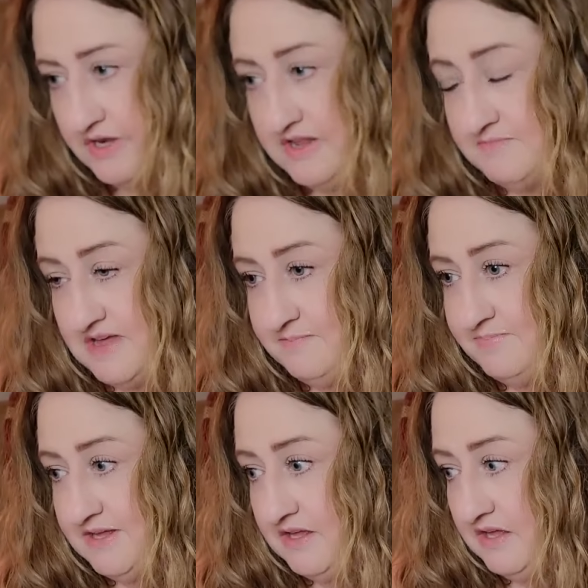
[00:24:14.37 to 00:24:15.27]
It might
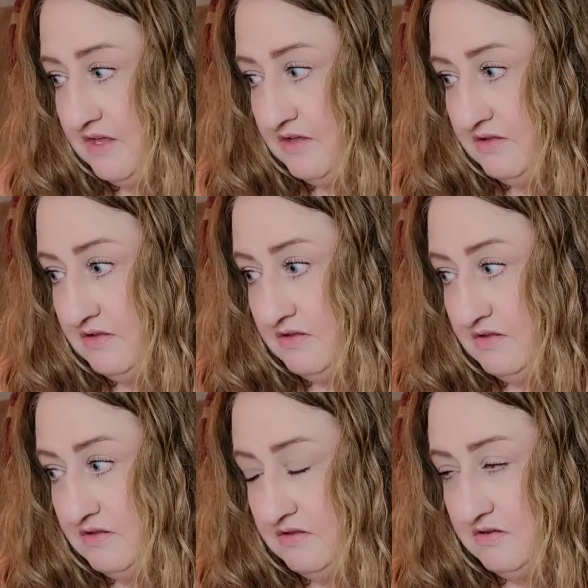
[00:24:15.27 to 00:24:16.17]
be
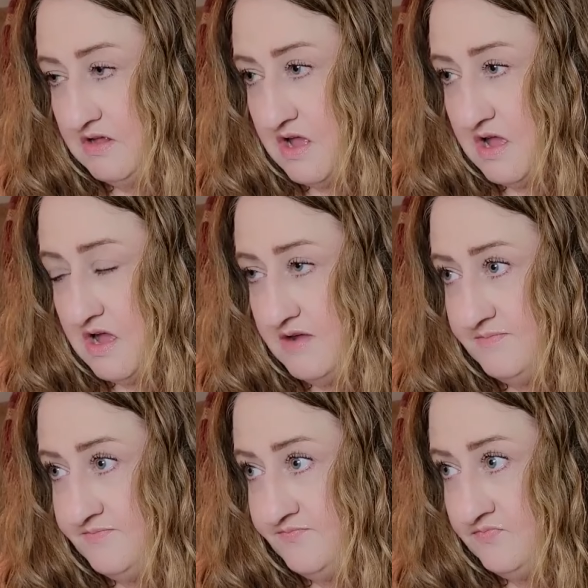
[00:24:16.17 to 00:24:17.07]

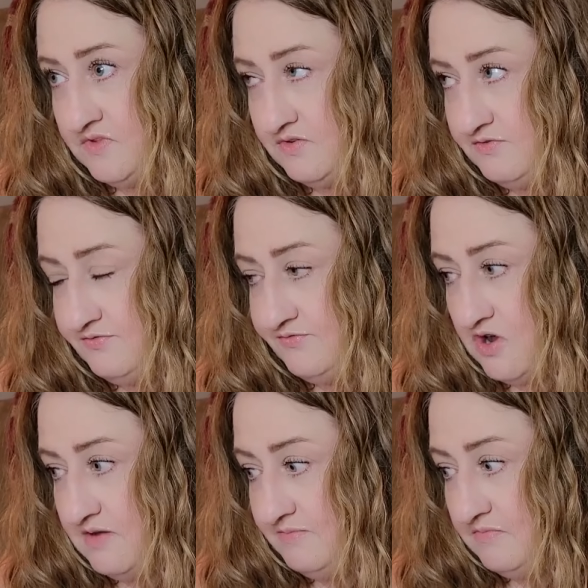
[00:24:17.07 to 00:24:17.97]

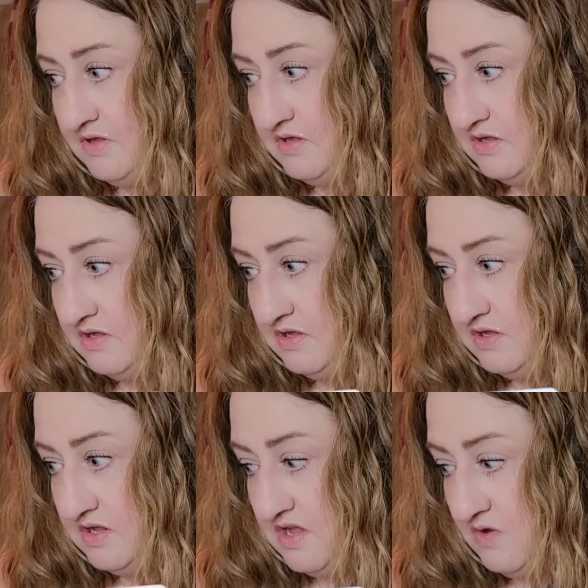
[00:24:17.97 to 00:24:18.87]
from
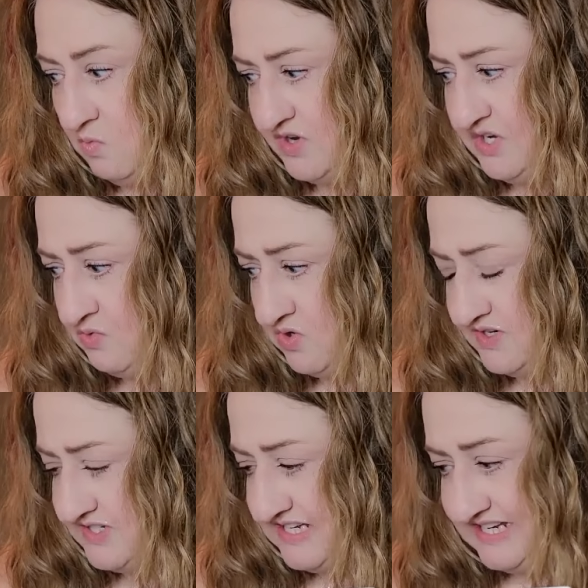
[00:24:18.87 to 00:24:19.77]
when you were
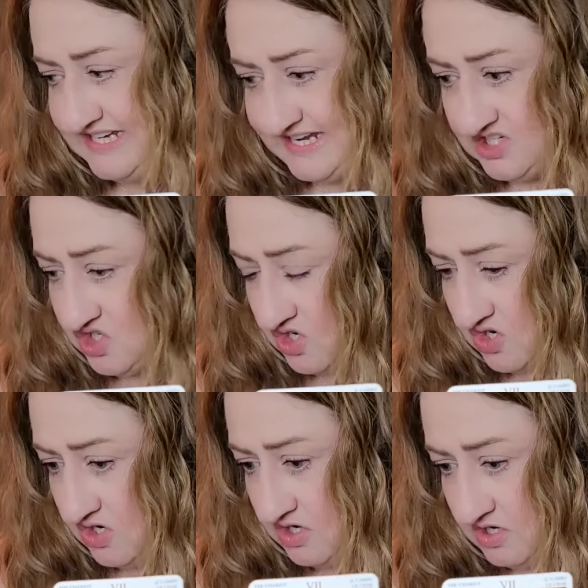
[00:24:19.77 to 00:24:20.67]
a
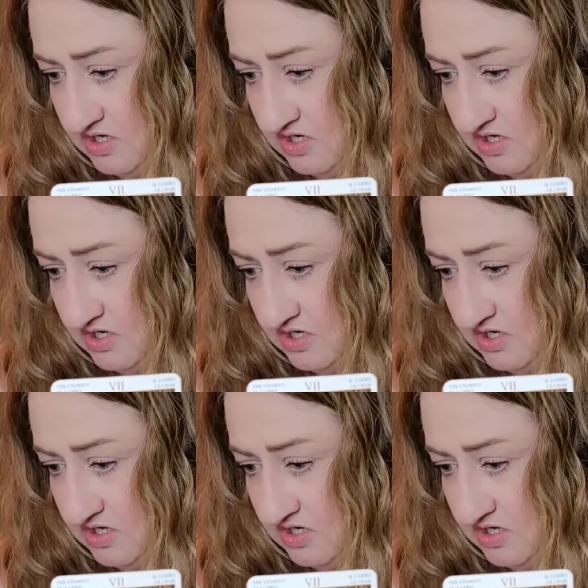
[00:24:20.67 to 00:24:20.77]
teenager.